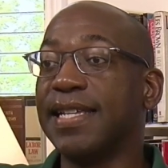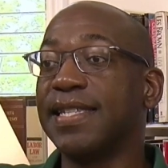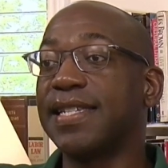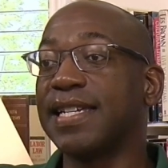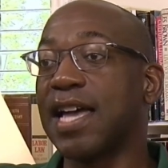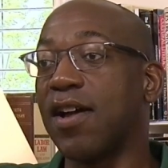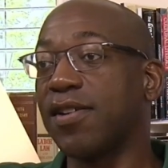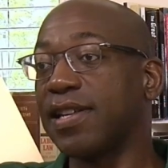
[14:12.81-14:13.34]

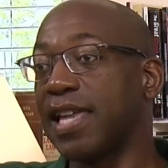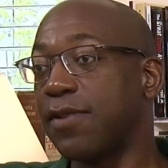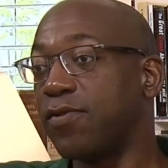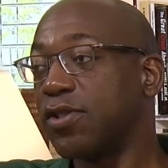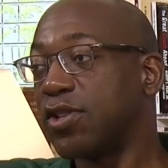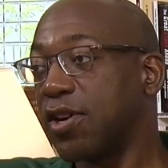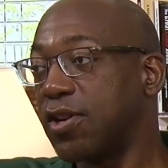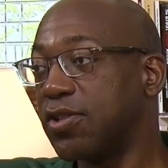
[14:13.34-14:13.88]
to calculate
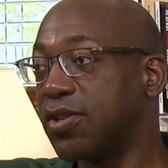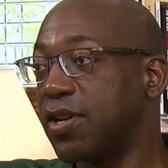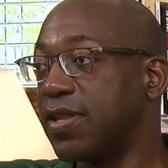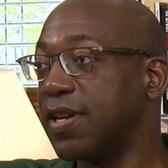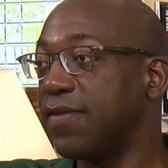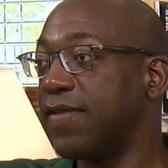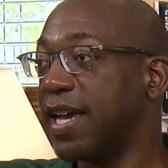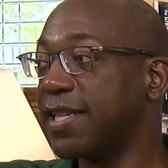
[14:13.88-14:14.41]
returns on
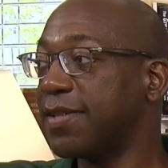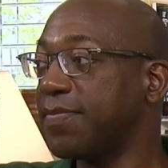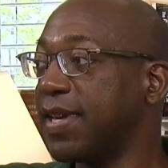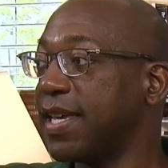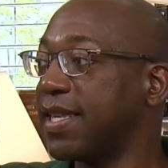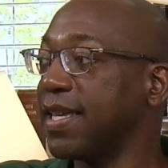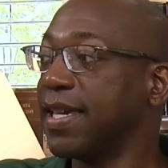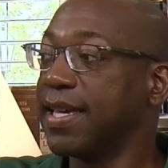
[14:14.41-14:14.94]
the
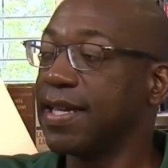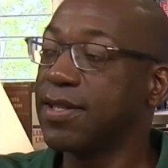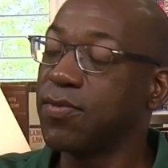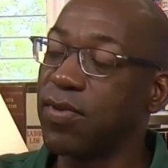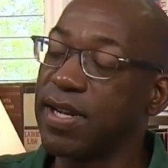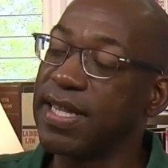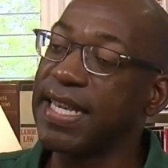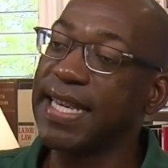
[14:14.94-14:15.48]
investment. It's
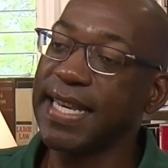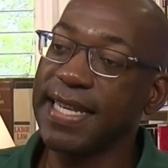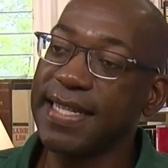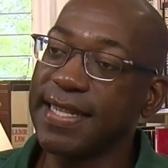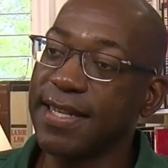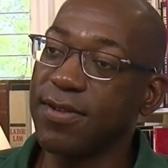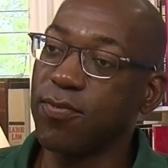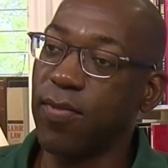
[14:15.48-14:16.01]
one of the
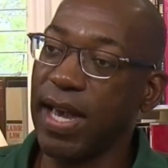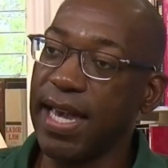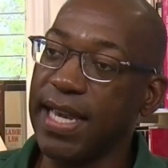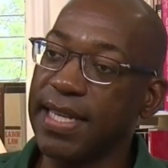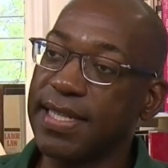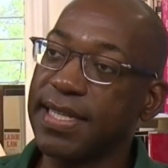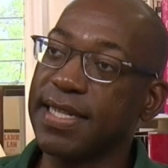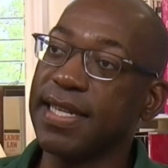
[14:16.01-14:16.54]
easiest
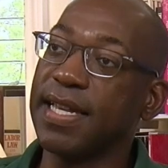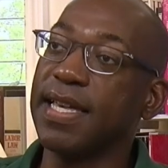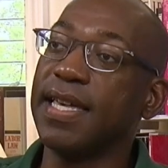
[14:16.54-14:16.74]
ways